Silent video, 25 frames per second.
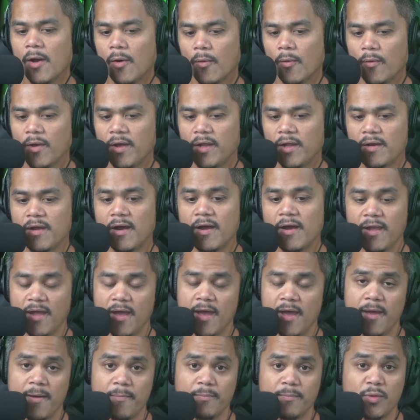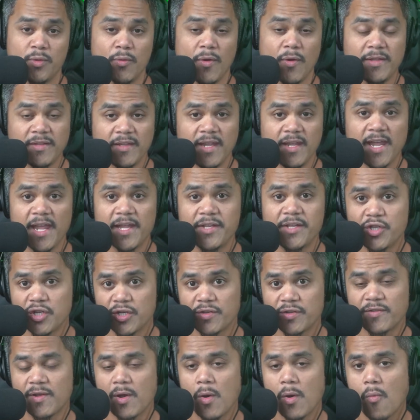when I am 20
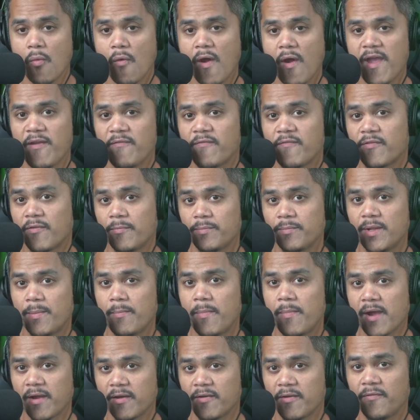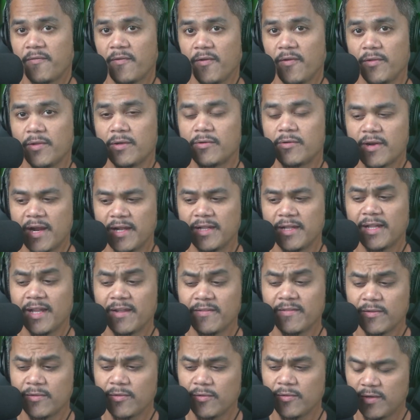inches away from the microphone. All right,
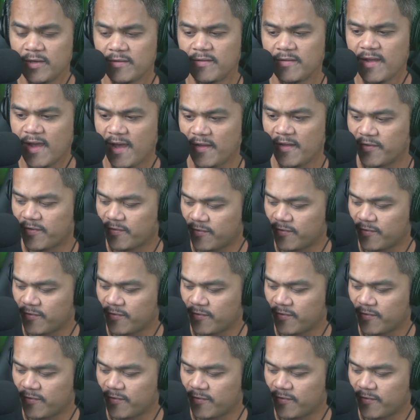let's do the test.